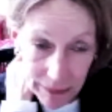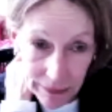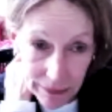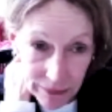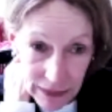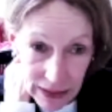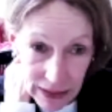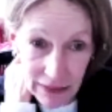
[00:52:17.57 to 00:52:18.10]
do
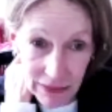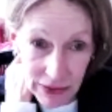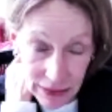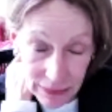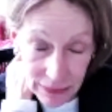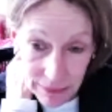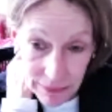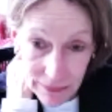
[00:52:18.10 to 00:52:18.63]
you, never. You
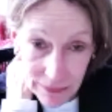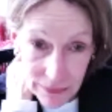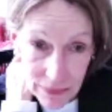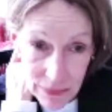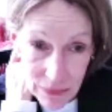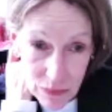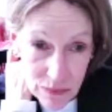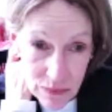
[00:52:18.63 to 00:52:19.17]
just do the
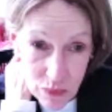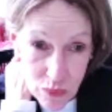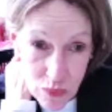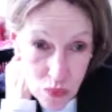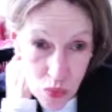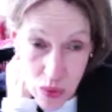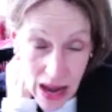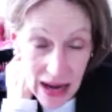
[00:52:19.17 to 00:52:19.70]

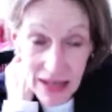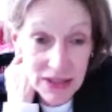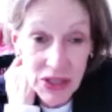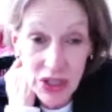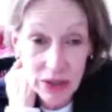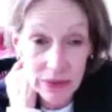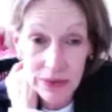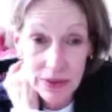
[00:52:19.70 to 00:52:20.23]
declaration. I
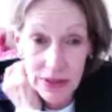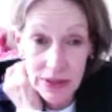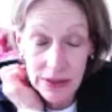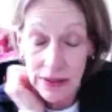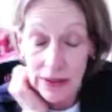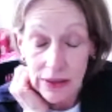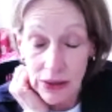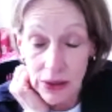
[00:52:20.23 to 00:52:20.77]
don't.
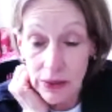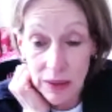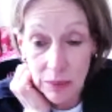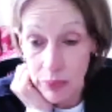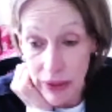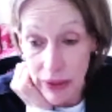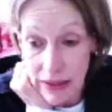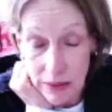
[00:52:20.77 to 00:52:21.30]
You can
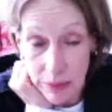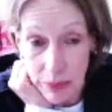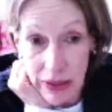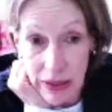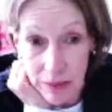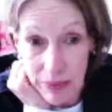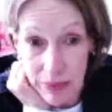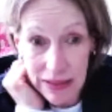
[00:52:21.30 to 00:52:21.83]
pray the
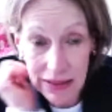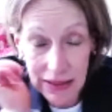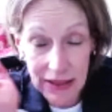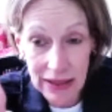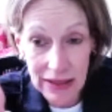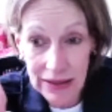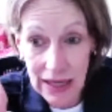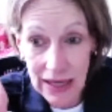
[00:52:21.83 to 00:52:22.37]
prayer, but
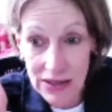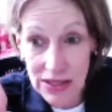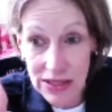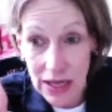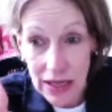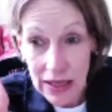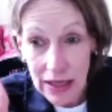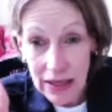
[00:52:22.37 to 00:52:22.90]
that's
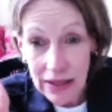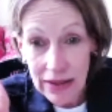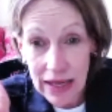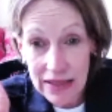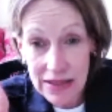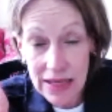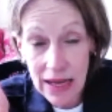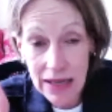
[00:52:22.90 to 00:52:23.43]

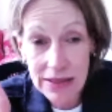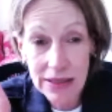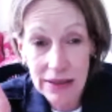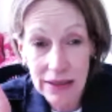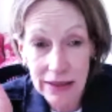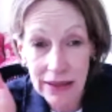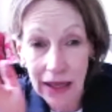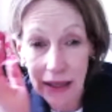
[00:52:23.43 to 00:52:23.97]
that's acting
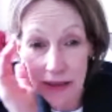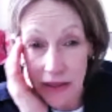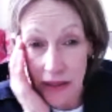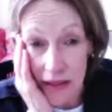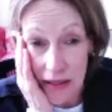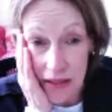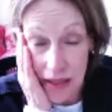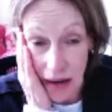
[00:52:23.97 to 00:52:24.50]
like God
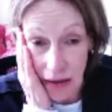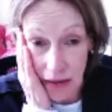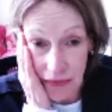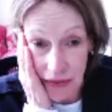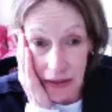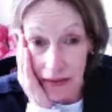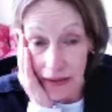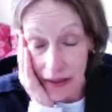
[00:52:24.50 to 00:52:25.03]
is hard of
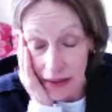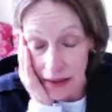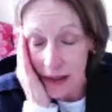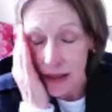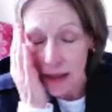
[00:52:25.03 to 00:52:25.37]
hearing.